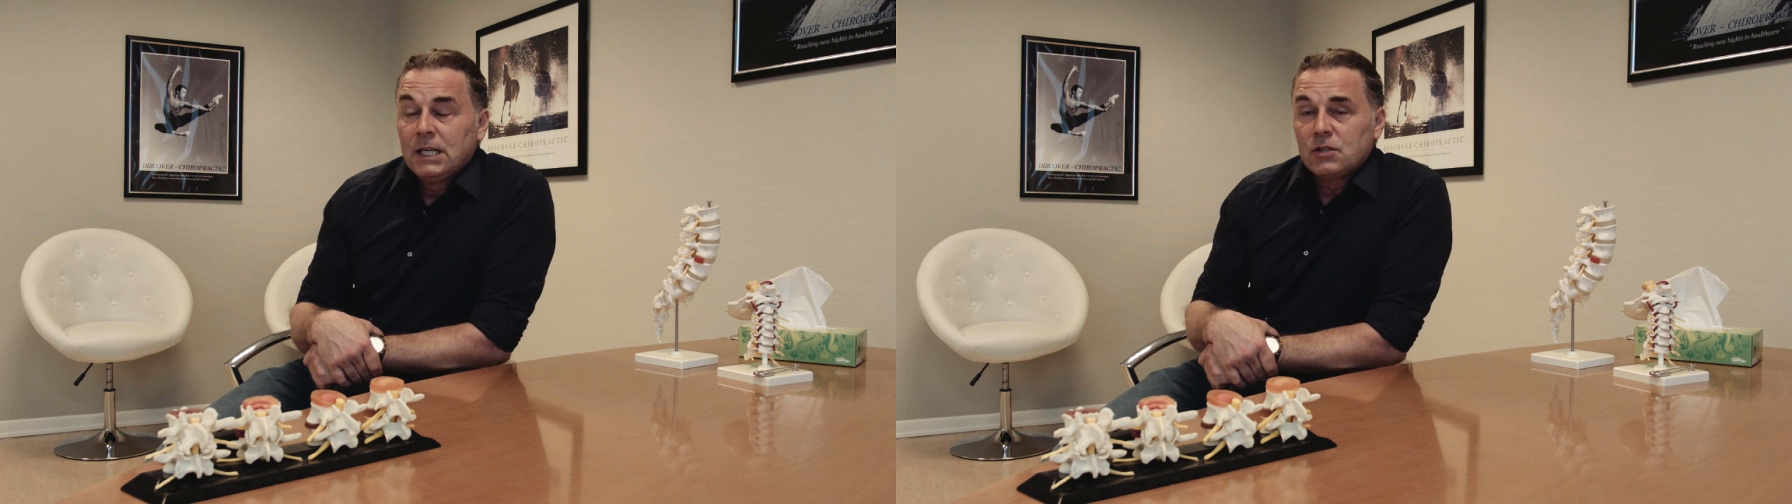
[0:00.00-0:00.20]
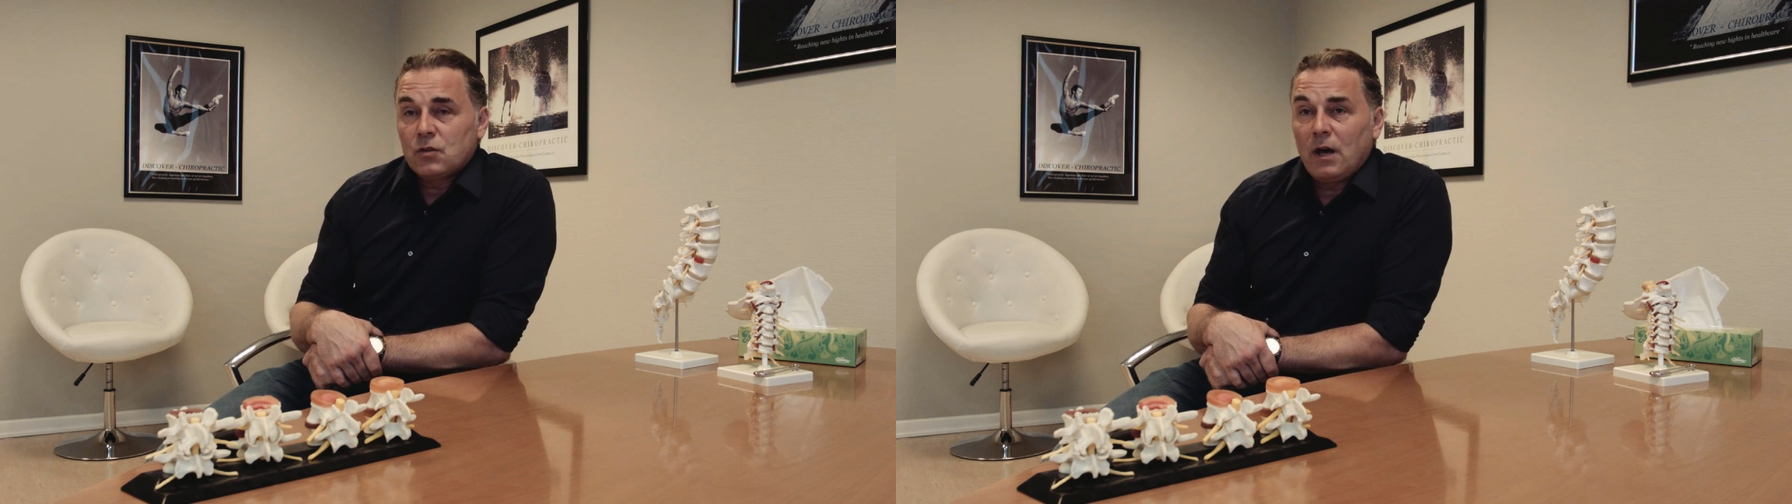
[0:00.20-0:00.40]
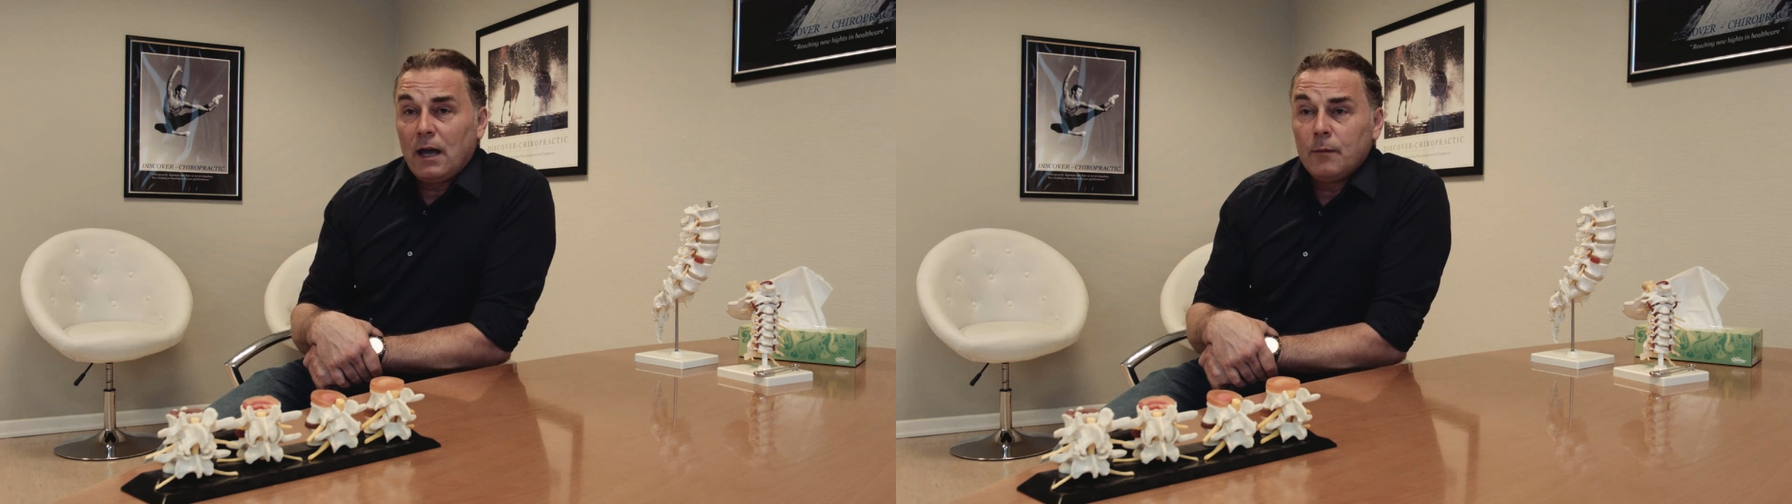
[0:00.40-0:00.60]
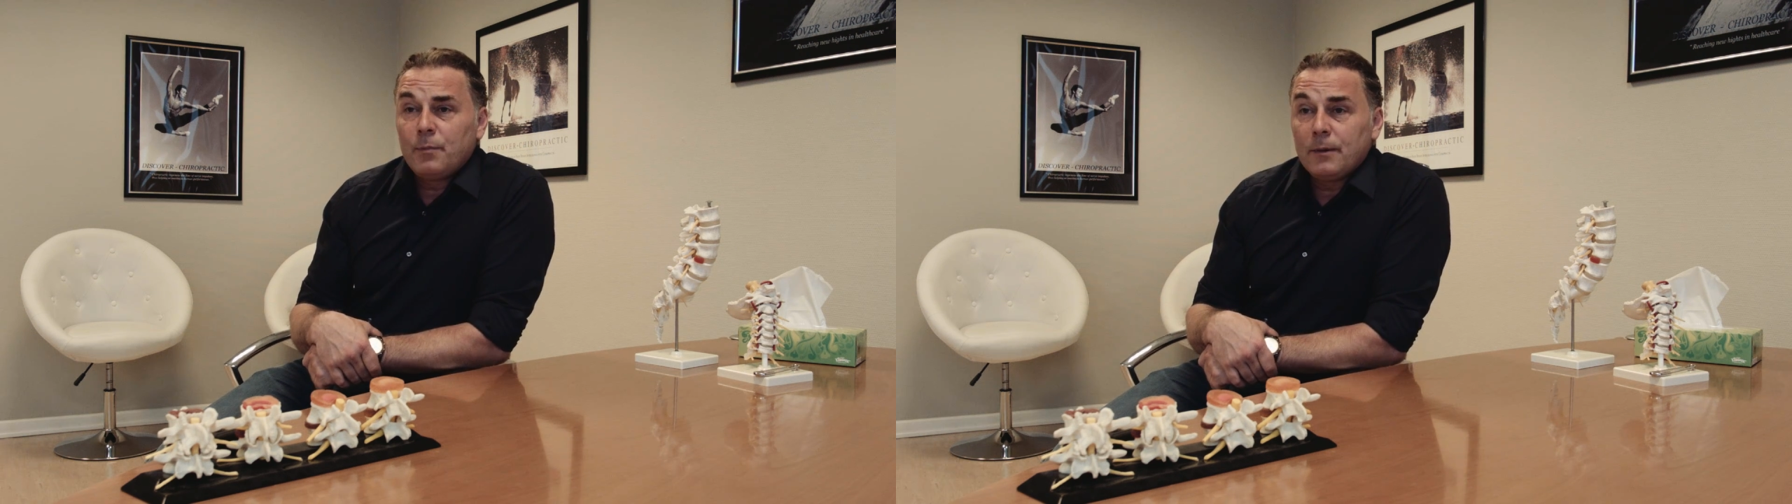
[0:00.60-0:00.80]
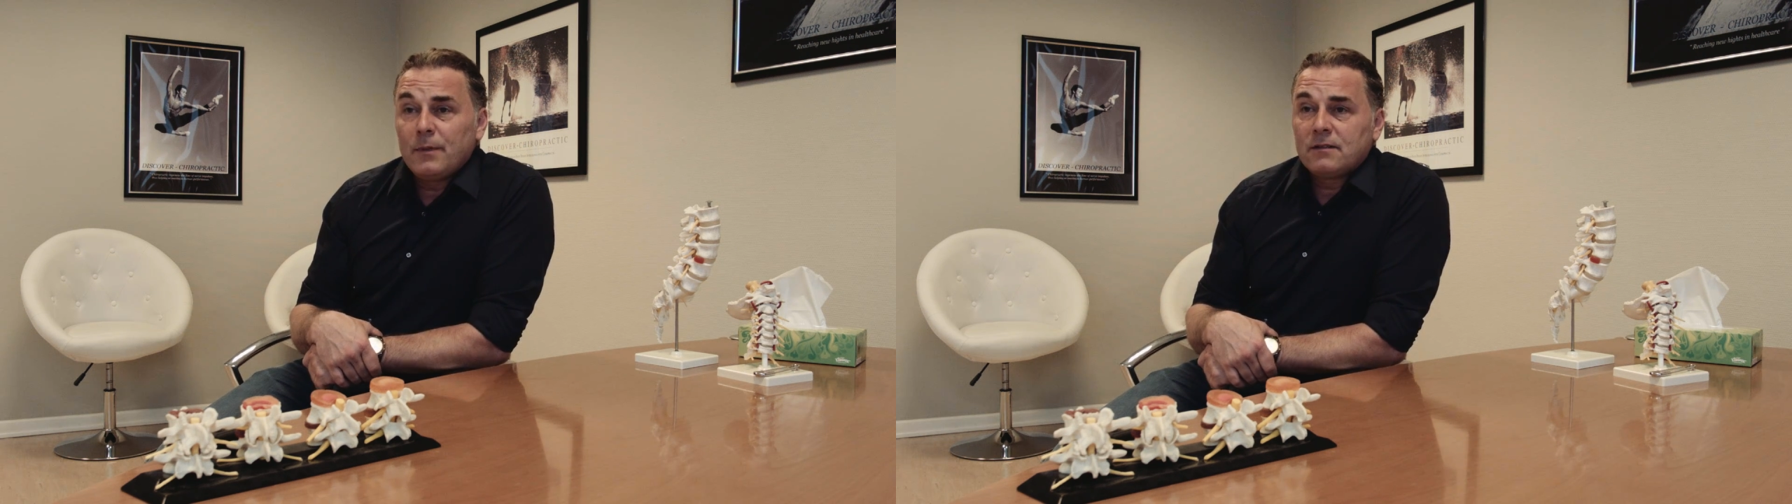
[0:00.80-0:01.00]
So I
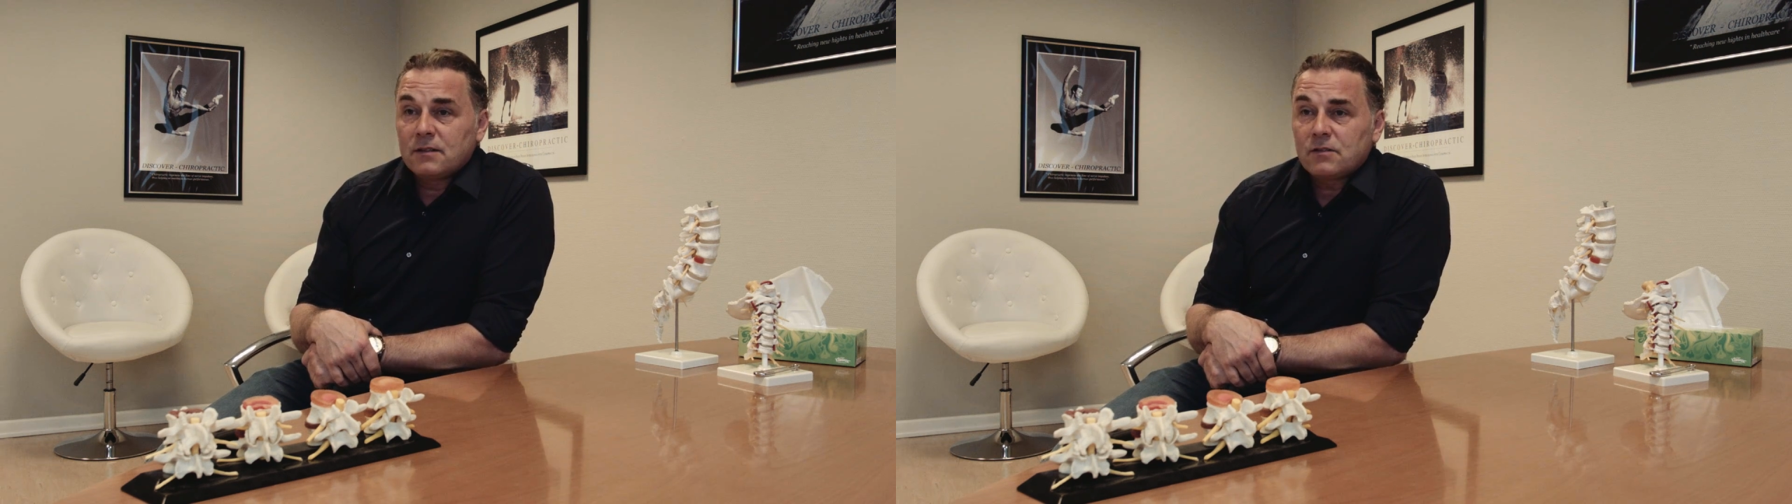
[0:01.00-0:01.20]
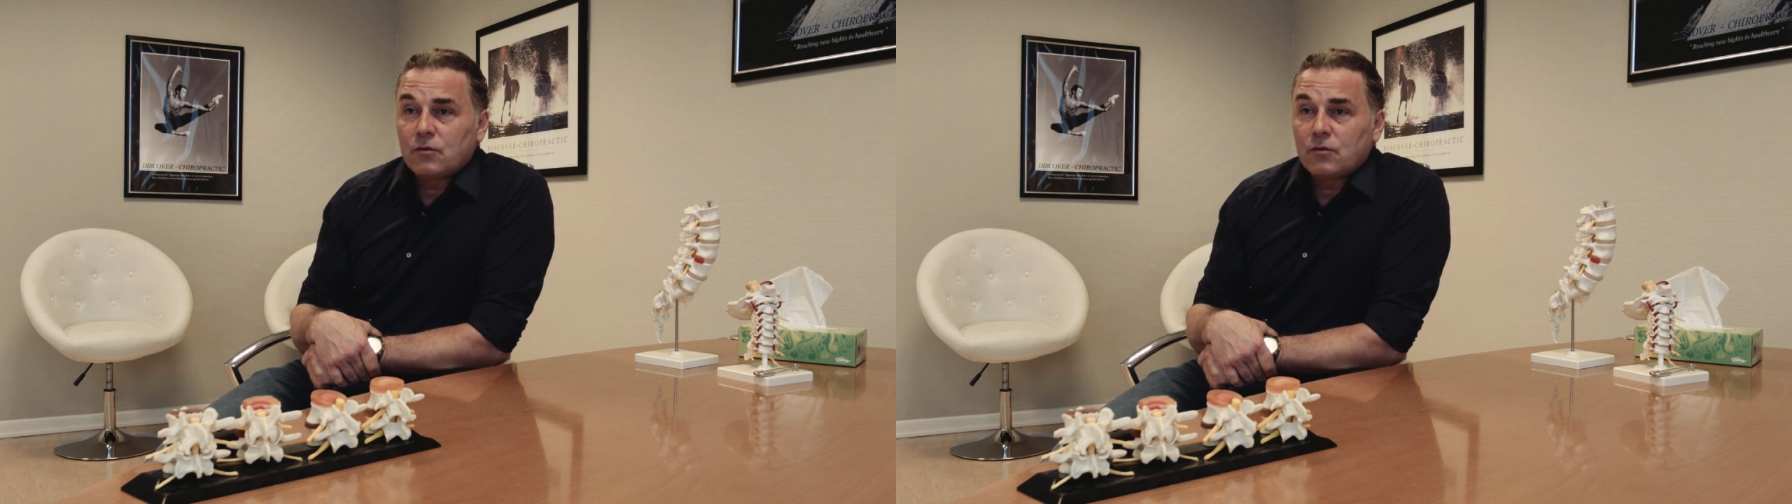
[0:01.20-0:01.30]
implement this